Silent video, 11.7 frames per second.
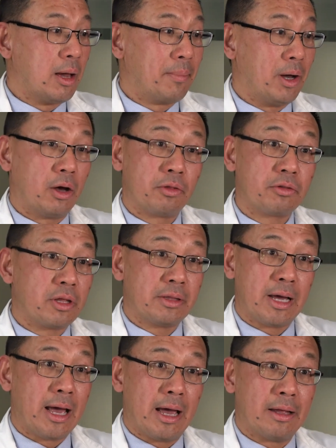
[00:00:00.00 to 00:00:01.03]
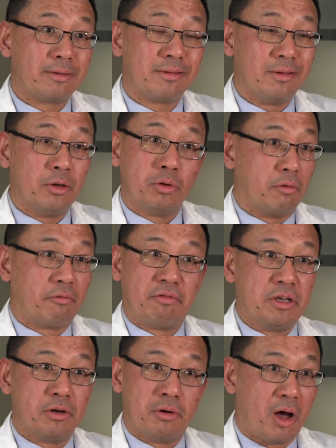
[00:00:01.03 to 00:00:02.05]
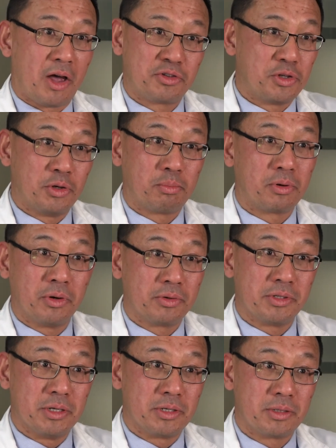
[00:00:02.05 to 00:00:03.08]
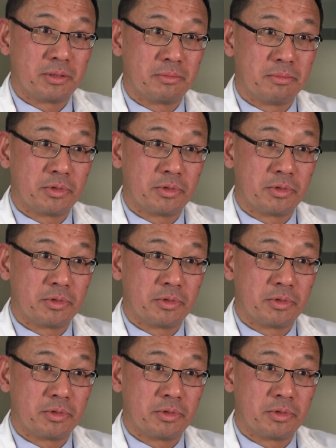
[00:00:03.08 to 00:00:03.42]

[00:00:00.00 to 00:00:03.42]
But other than that, you don't feel osteoporosis.